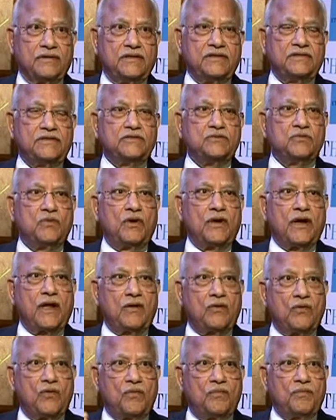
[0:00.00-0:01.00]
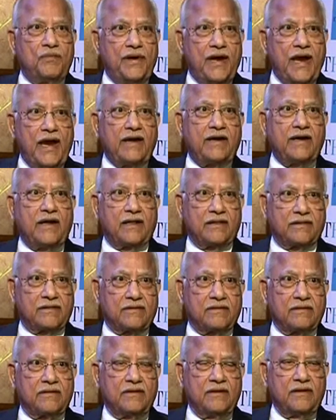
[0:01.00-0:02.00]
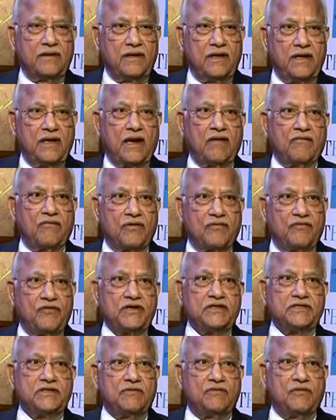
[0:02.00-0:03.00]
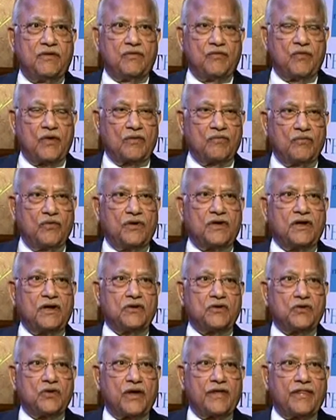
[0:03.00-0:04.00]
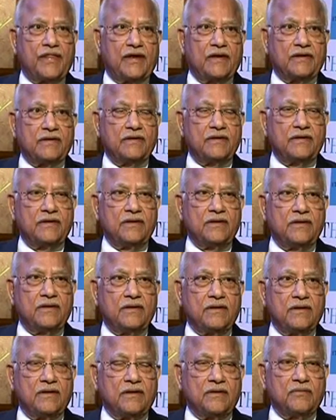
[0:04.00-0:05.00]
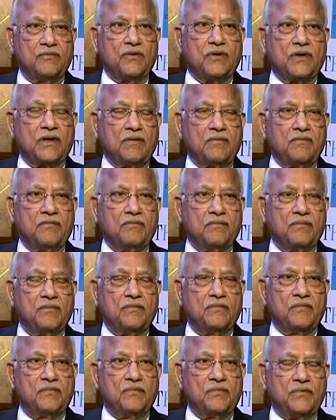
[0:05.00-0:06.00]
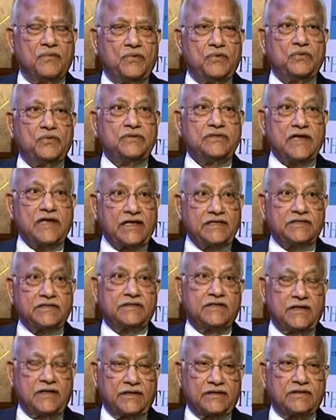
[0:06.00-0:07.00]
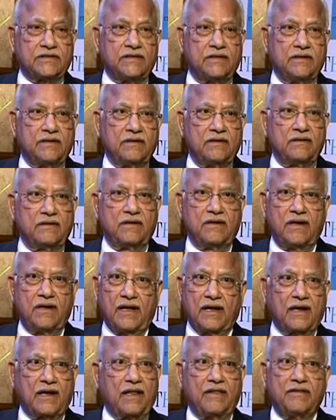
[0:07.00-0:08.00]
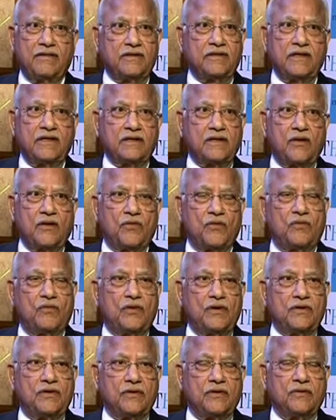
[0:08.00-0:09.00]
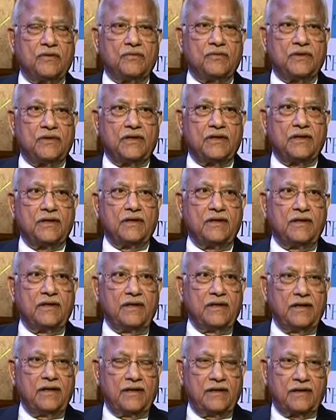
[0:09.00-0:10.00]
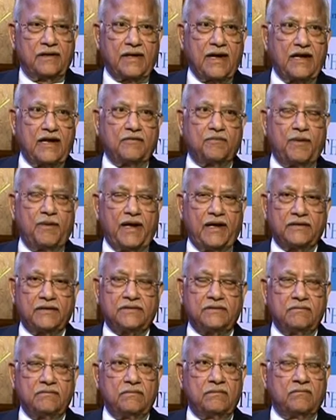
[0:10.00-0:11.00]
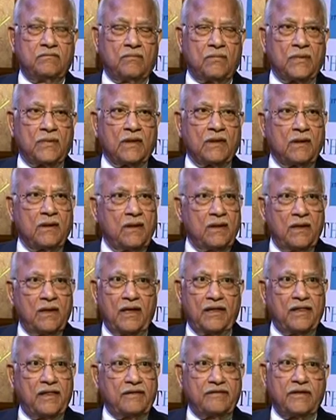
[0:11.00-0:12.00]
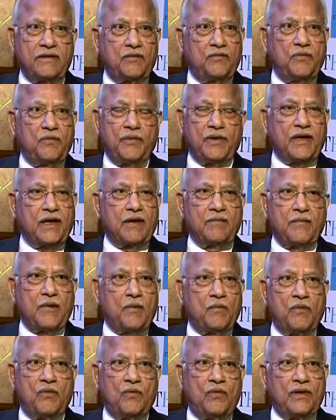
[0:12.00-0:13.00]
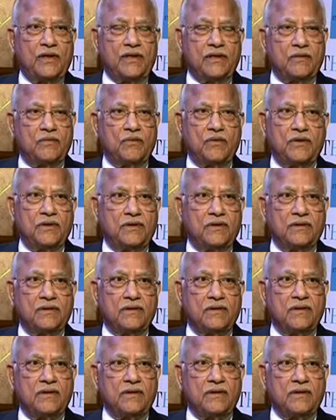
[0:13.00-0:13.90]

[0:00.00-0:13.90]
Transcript: This is what I hope NatHealth, in our vision when we are working together, we can do such things. Like another thing I would want, you know, with the, in transplants, as I said, we became number one in the world.